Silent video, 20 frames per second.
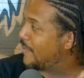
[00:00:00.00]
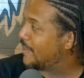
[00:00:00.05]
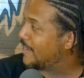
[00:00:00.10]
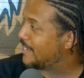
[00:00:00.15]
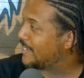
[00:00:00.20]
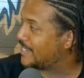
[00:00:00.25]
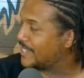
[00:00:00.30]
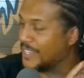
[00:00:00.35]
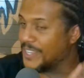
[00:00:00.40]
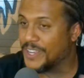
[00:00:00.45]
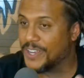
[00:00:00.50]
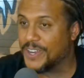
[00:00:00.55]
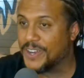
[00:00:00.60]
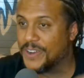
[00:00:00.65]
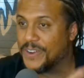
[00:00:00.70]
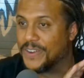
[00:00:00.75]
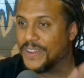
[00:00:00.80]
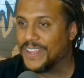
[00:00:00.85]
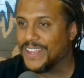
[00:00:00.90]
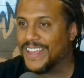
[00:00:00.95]
you with us.
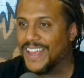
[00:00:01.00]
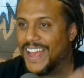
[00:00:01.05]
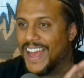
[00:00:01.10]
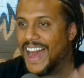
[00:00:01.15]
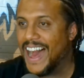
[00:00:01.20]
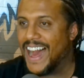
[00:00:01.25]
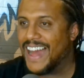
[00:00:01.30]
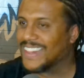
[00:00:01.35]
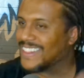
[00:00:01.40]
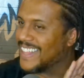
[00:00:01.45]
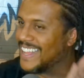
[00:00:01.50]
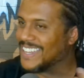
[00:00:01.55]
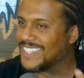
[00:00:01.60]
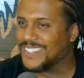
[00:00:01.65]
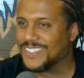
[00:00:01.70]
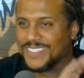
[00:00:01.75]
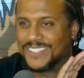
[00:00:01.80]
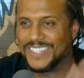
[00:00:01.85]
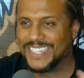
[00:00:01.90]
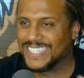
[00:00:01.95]
Yeah. yeah. I
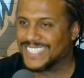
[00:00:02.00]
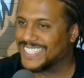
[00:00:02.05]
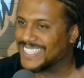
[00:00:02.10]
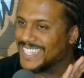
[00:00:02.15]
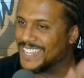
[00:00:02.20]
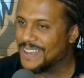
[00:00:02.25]
thought you were gonna